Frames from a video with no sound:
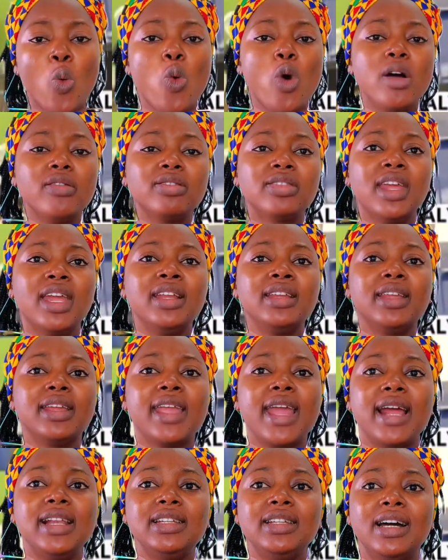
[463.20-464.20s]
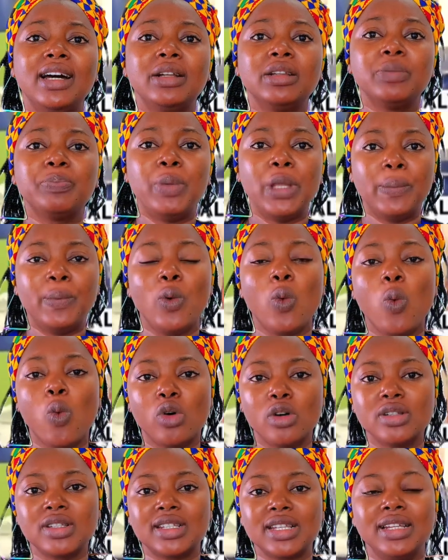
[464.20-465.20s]
to the channel, please
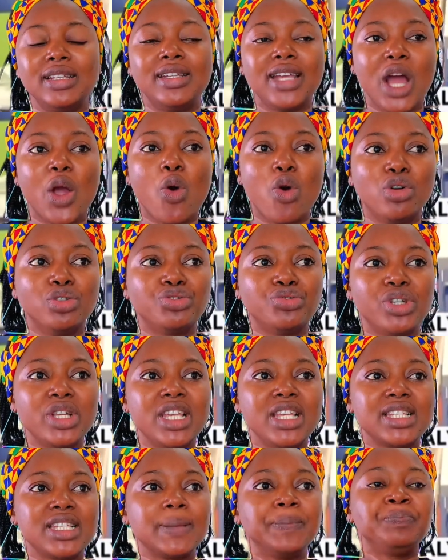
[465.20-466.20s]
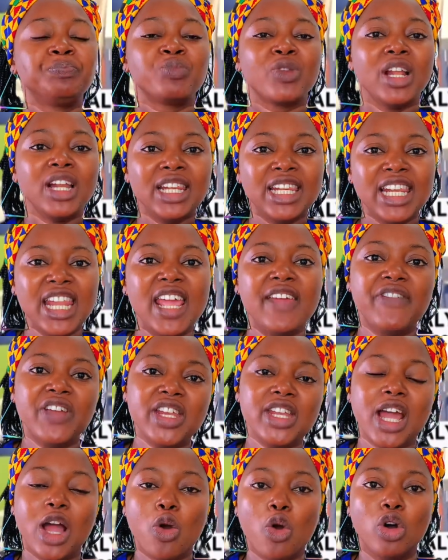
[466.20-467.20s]
smash that subscribe button and
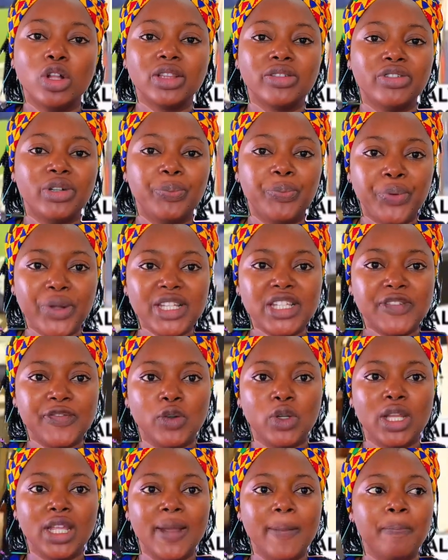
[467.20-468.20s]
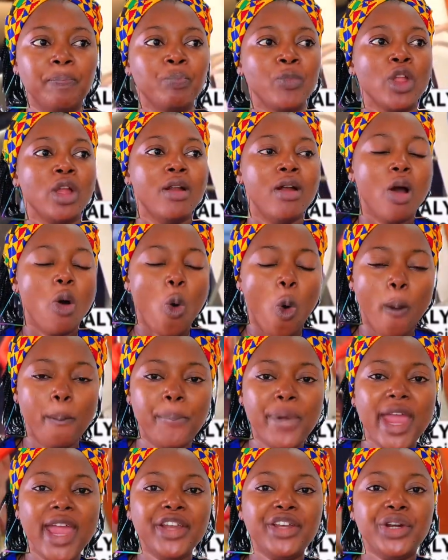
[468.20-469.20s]
please give this video a huge
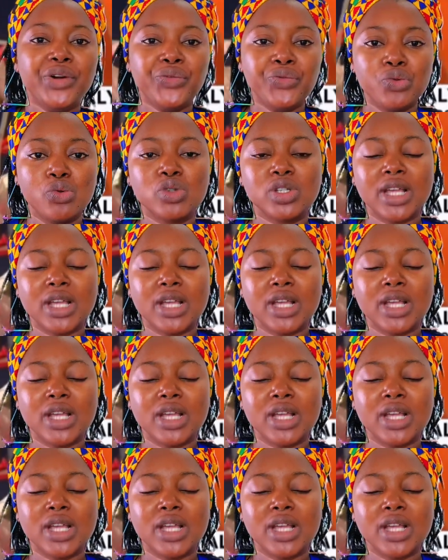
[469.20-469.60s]
thumbs up.